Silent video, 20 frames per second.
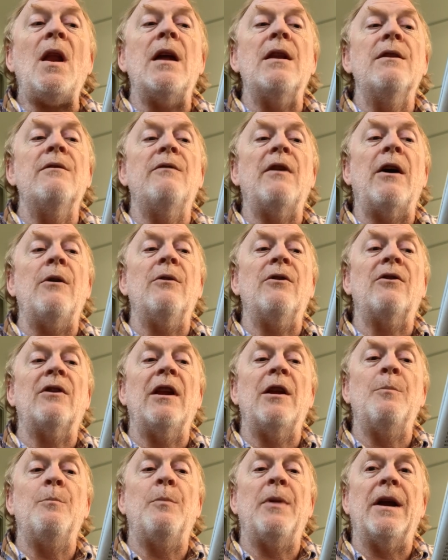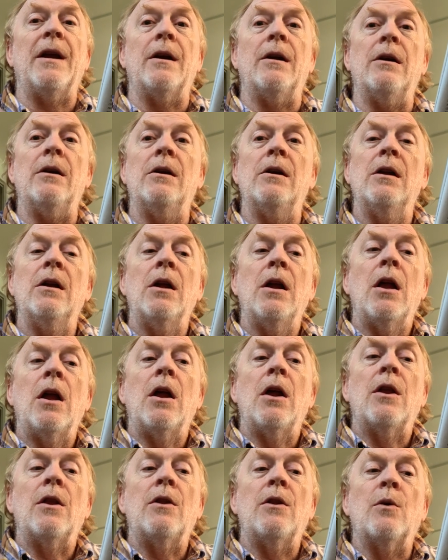The virus laid bare
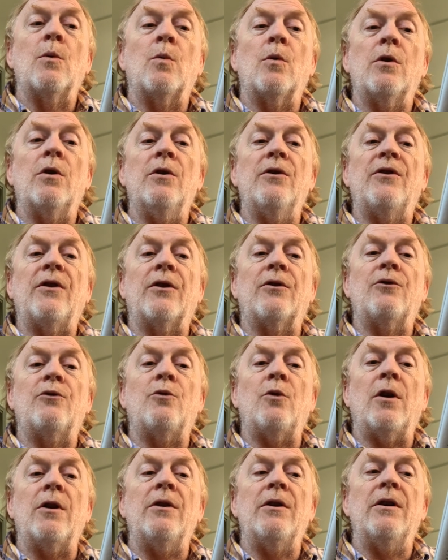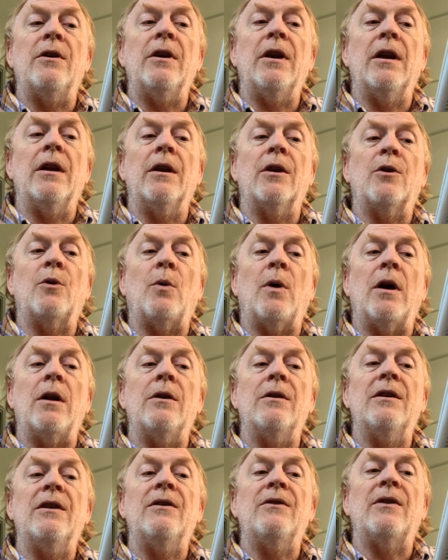the world's extraordinary
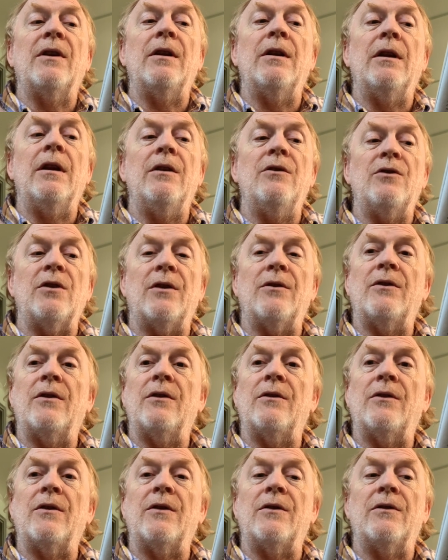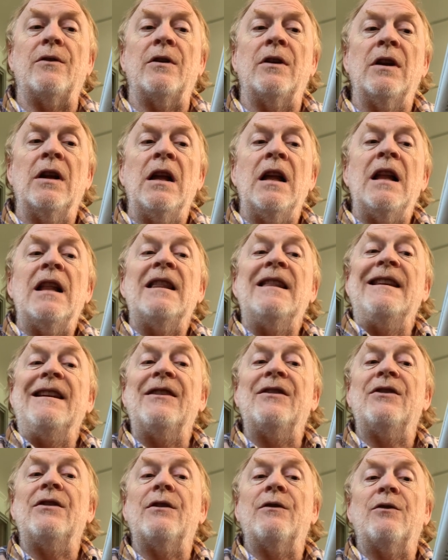inequalities and injustices.
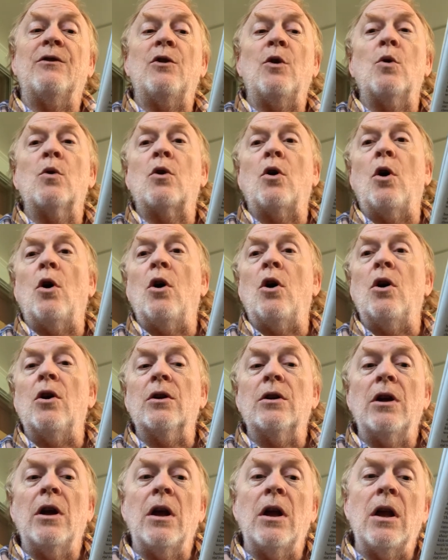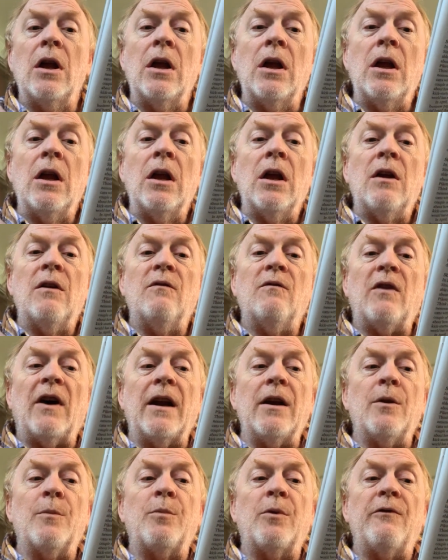Lists of so-called
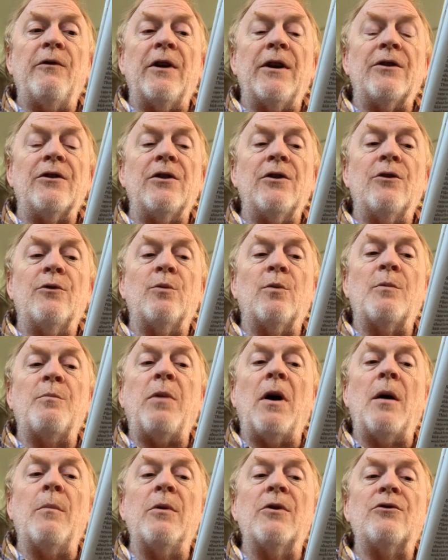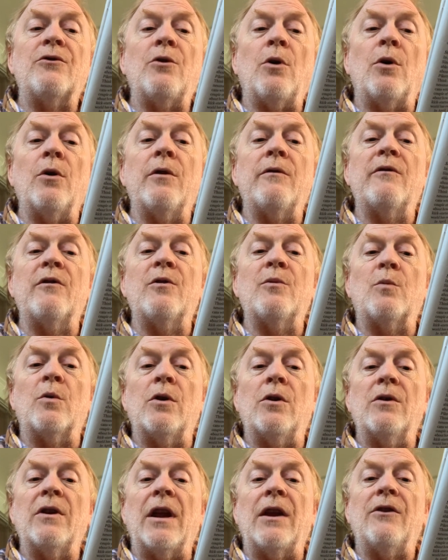vital professions were published all over the
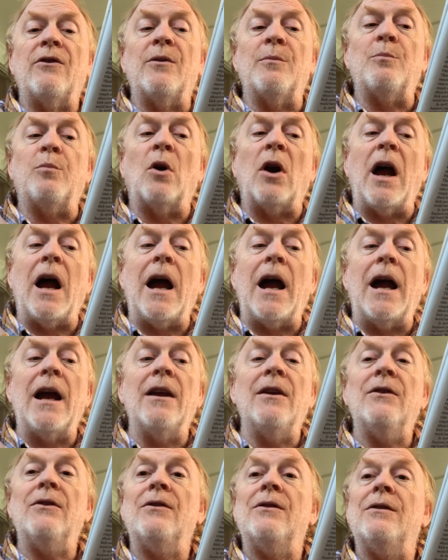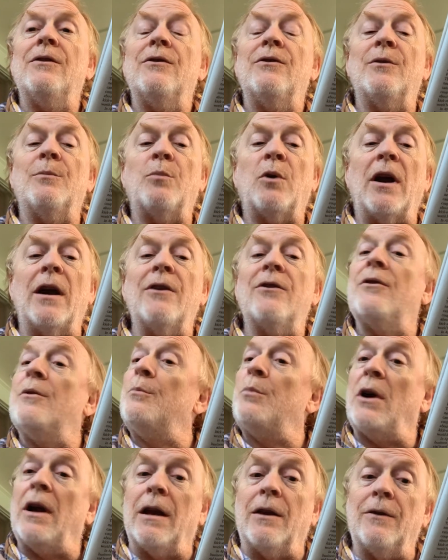world and surprise, surprise,
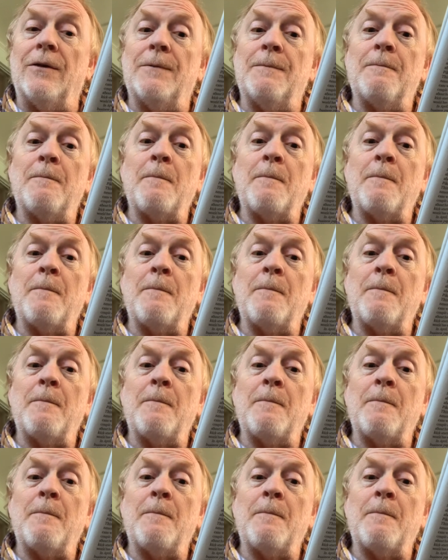surprise,